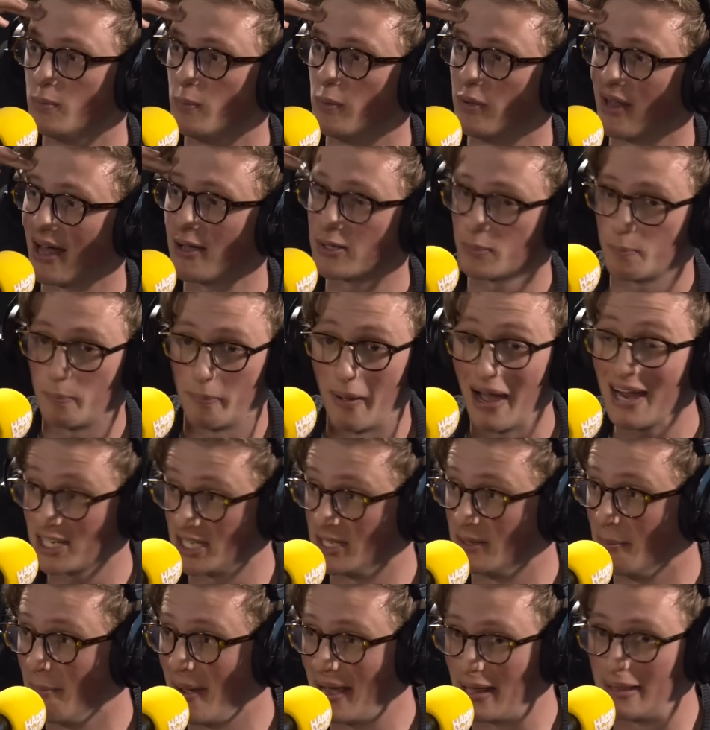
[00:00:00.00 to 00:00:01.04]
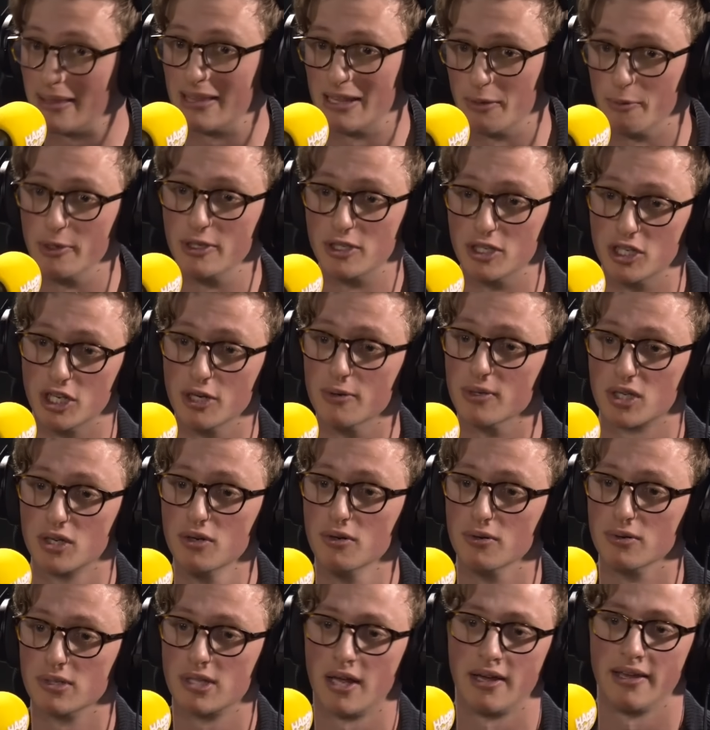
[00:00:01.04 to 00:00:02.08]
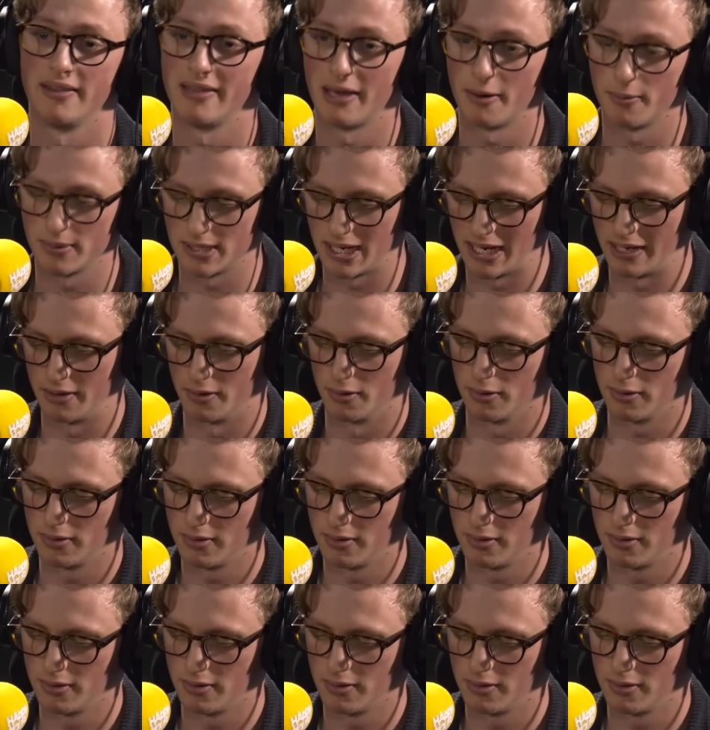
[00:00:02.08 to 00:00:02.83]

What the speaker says: But that's actually the main thing that we used to do at school. It's like there was a little.